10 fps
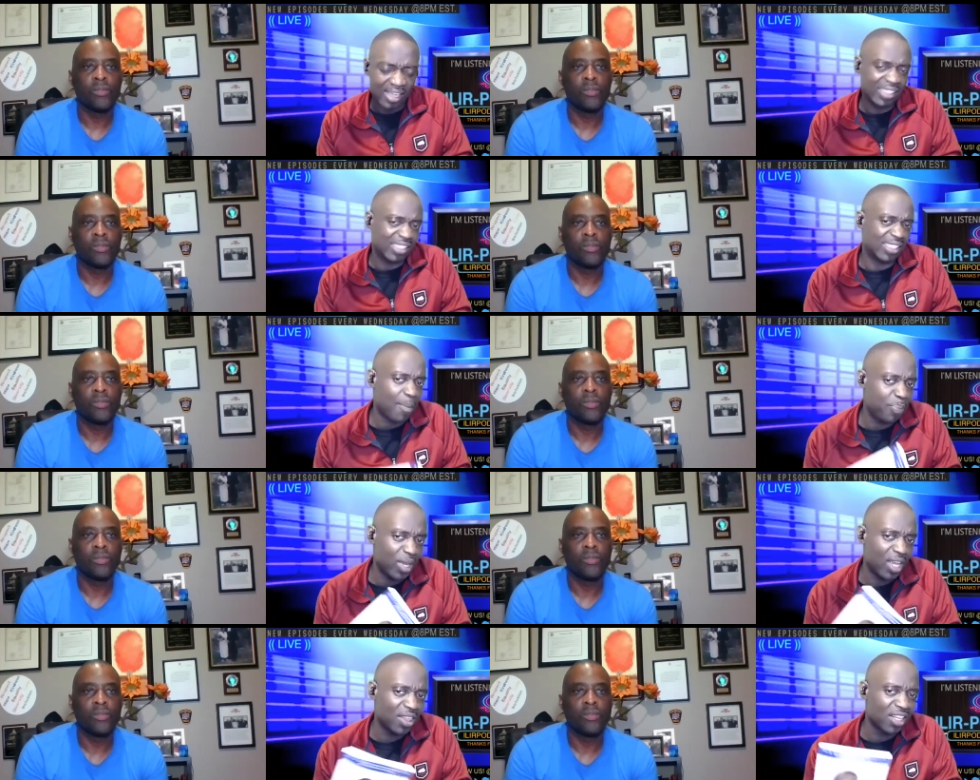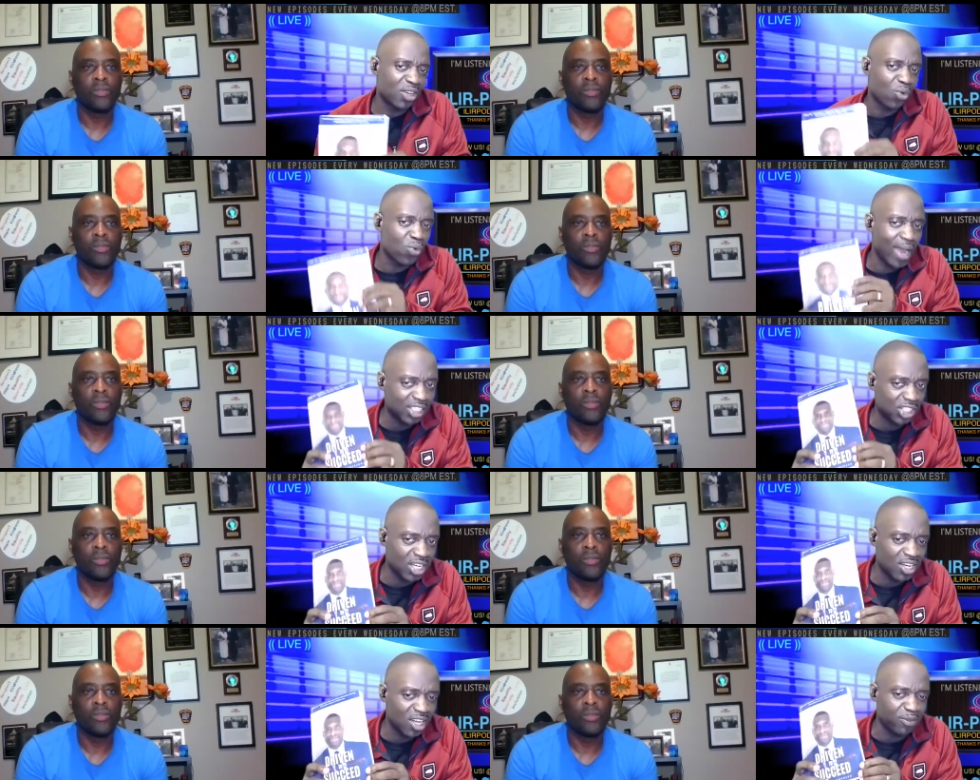Speaker 1: step in the
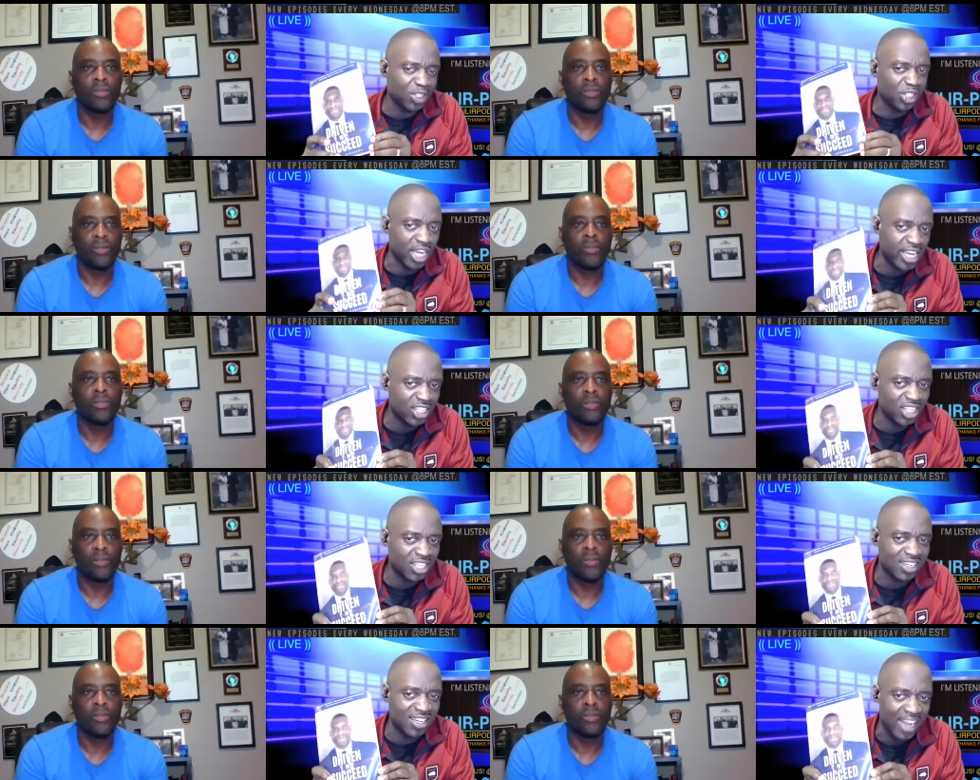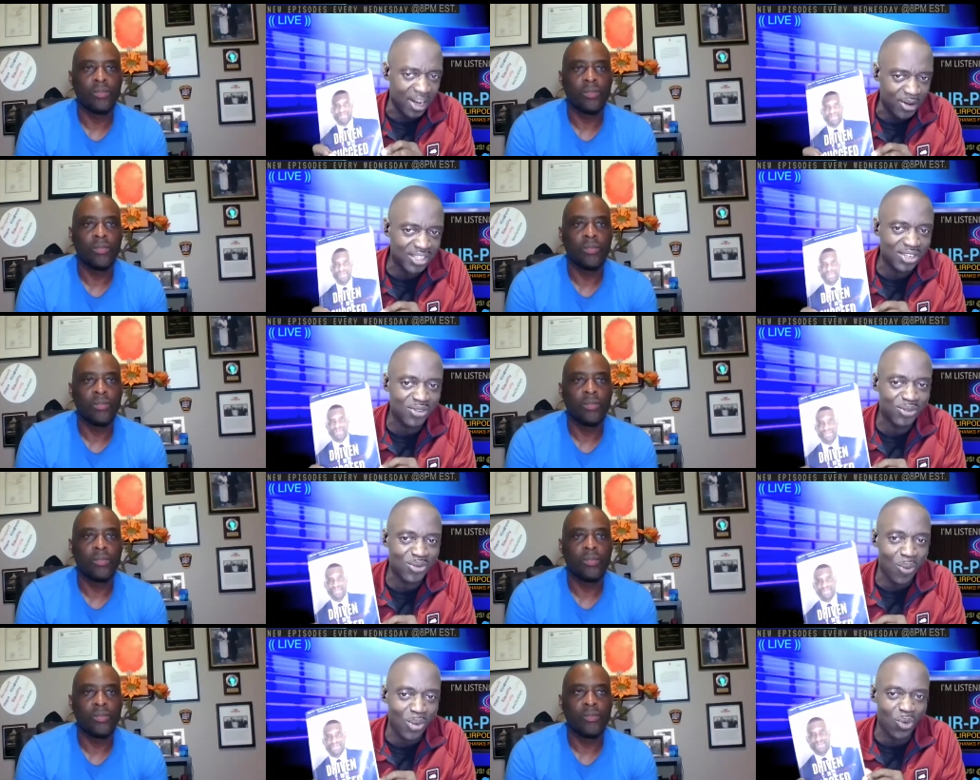direction of changing the narrative?
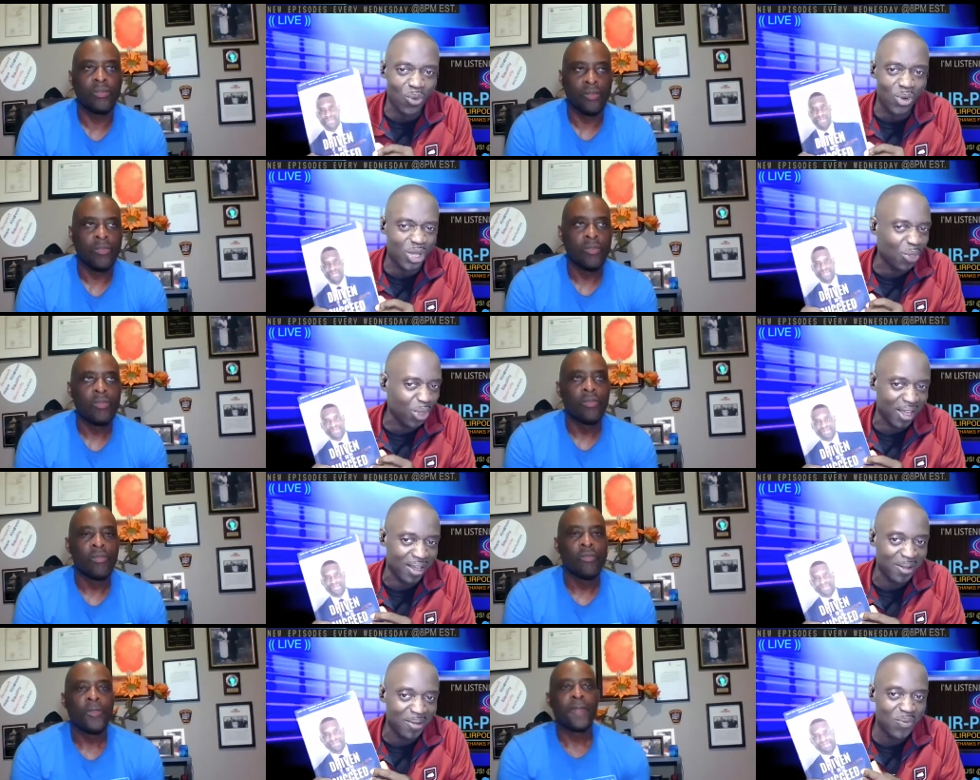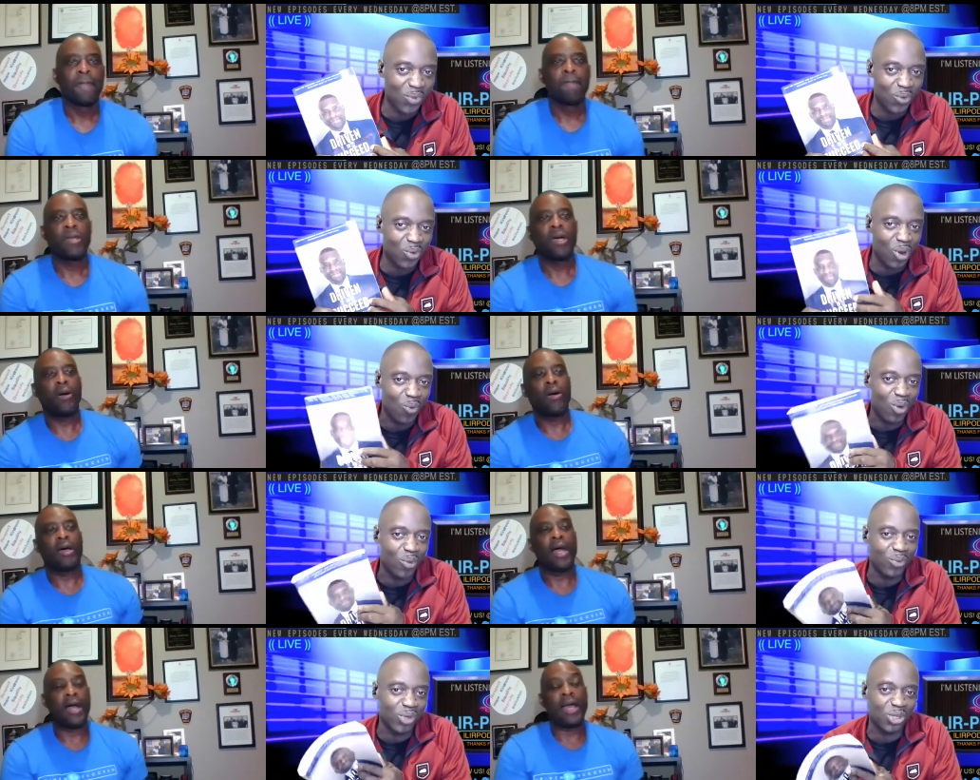What do you think?
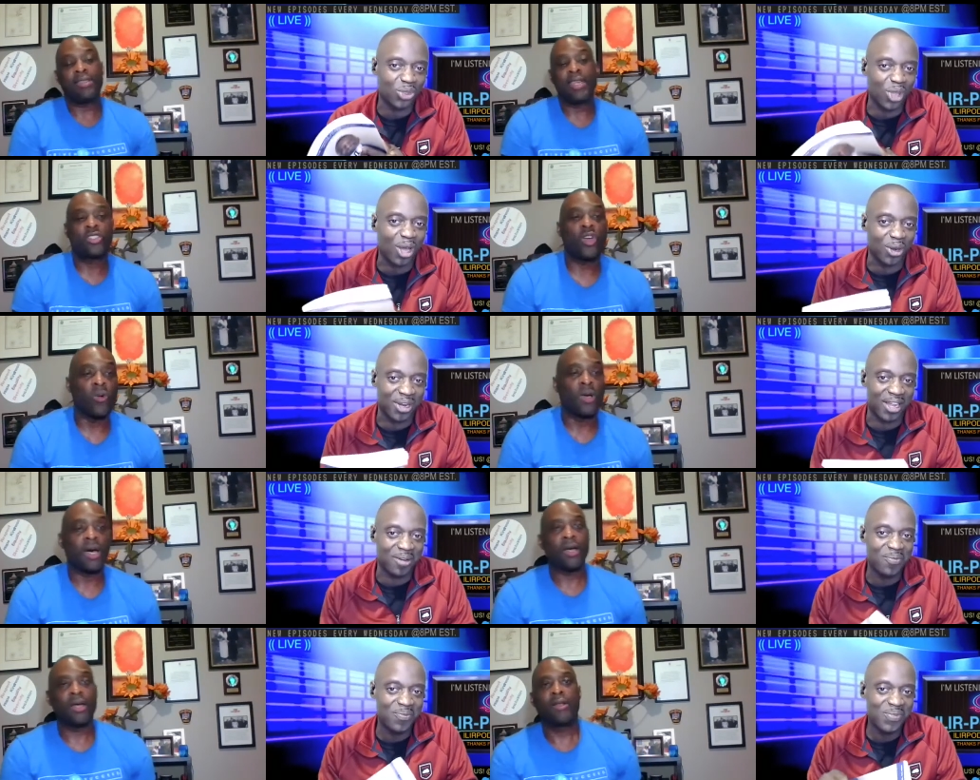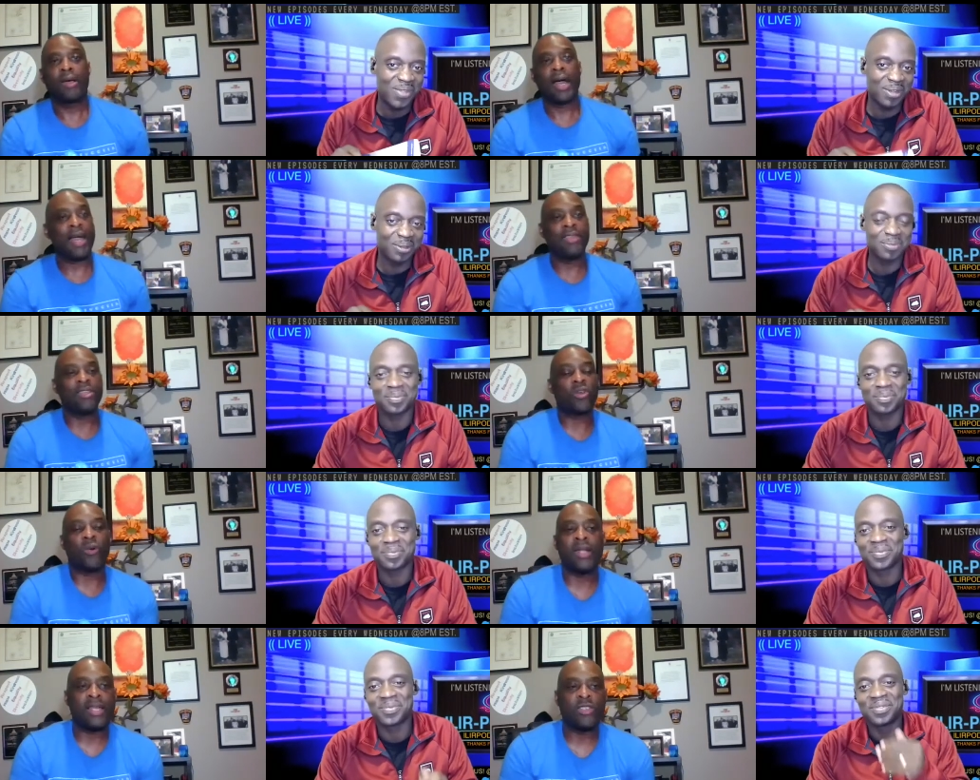What's
Speaker 2: your thought on that? I think
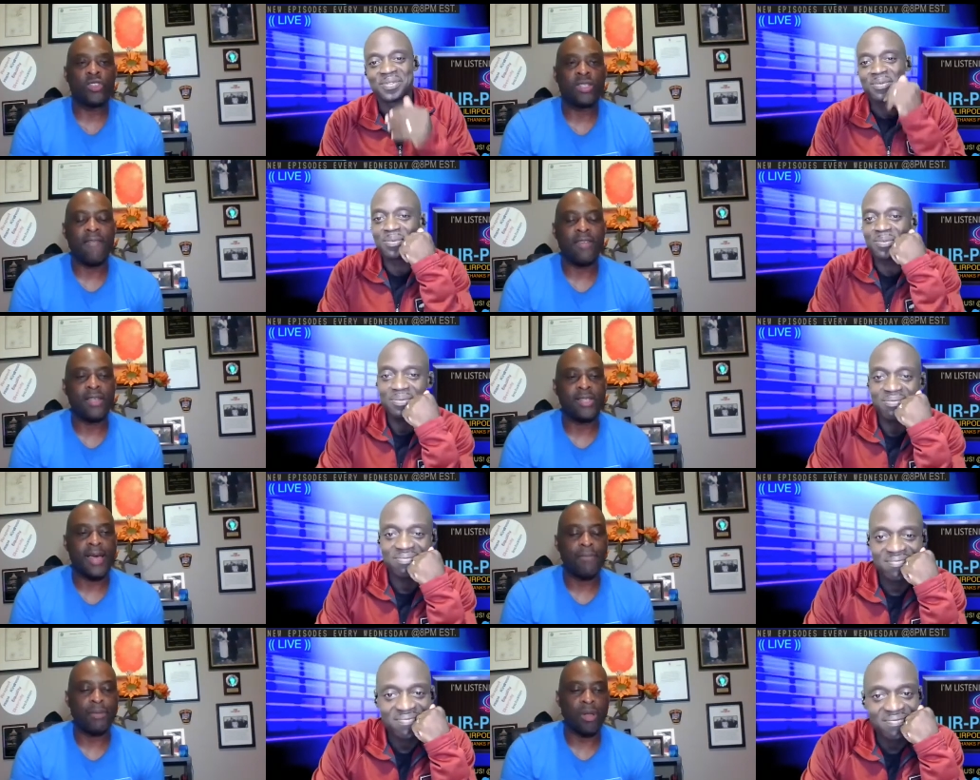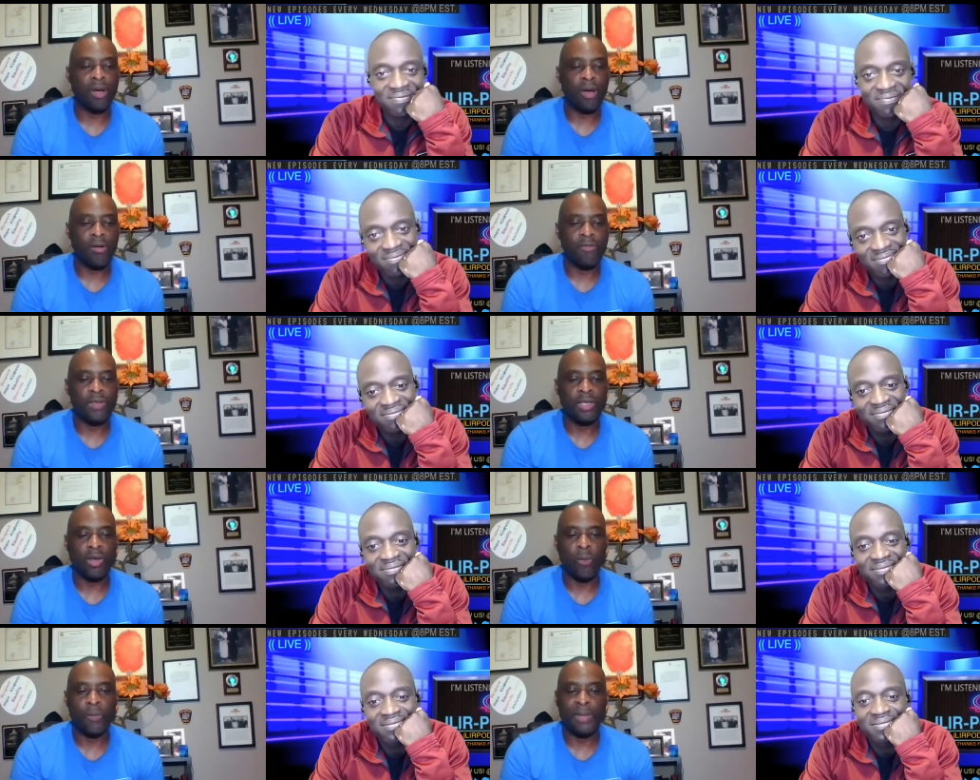so. And I just gave an example of,
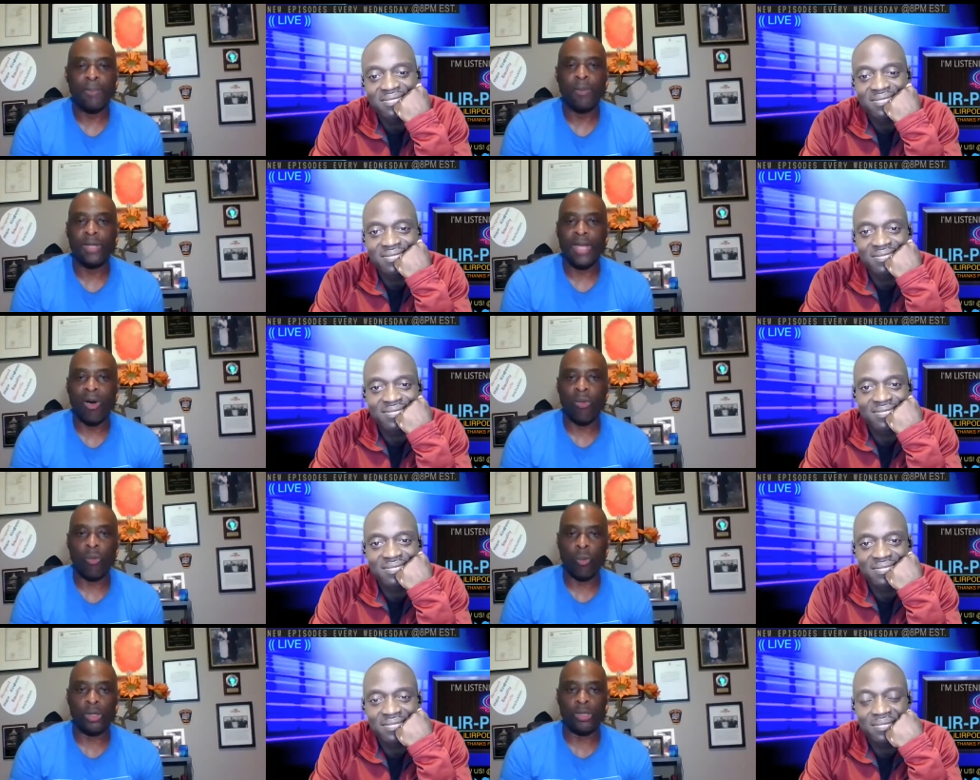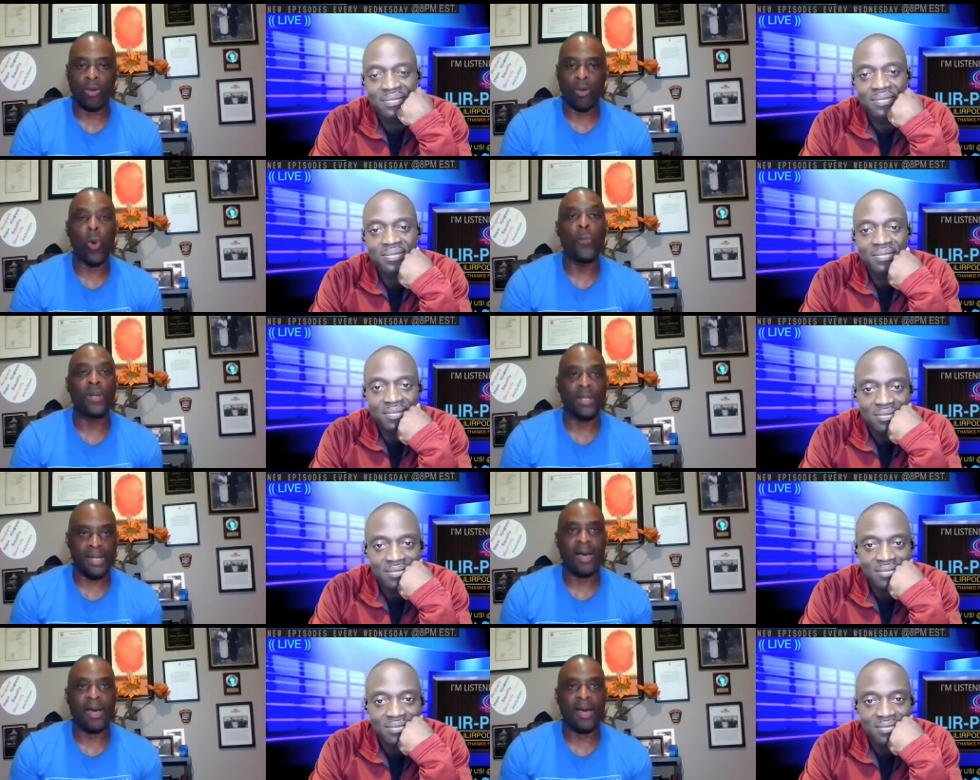you know, people now, you know, openly